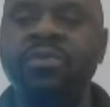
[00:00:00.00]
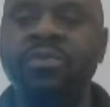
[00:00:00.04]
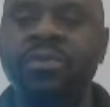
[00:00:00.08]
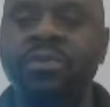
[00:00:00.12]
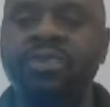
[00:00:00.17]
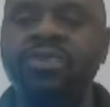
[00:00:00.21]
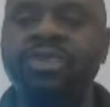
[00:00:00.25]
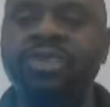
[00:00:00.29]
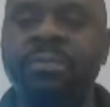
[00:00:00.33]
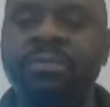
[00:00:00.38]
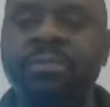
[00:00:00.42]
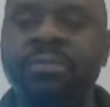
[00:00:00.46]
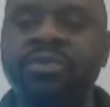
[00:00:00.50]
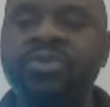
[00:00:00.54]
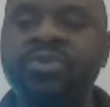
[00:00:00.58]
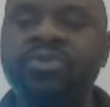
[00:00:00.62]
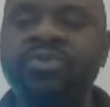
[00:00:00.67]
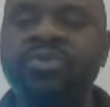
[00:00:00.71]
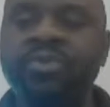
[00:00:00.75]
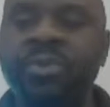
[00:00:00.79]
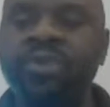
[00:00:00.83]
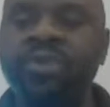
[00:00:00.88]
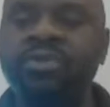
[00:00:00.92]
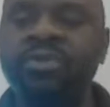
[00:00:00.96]

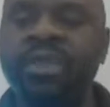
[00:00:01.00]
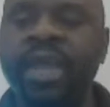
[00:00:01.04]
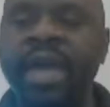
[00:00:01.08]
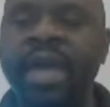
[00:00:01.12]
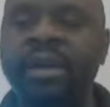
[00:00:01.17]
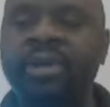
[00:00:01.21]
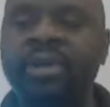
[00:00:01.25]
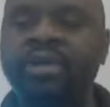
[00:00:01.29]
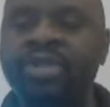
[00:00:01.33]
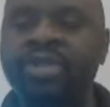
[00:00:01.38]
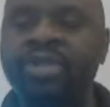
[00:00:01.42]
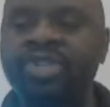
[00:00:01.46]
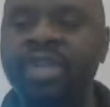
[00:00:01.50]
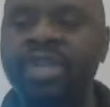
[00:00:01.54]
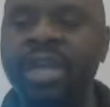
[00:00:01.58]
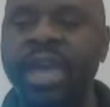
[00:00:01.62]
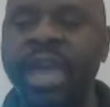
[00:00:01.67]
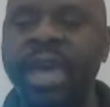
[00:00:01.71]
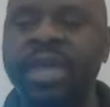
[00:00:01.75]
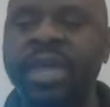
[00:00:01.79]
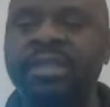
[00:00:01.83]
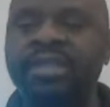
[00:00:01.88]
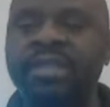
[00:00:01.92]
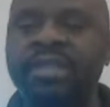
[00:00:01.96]
Rauschenbusch wrote that
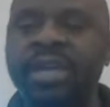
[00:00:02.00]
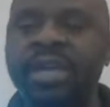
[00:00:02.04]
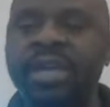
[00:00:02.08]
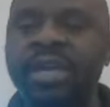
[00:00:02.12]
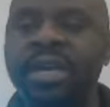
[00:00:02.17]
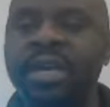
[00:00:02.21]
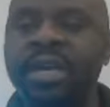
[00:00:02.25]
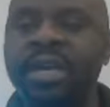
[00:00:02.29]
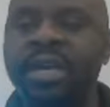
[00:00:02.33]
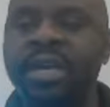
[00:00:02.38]
Christianity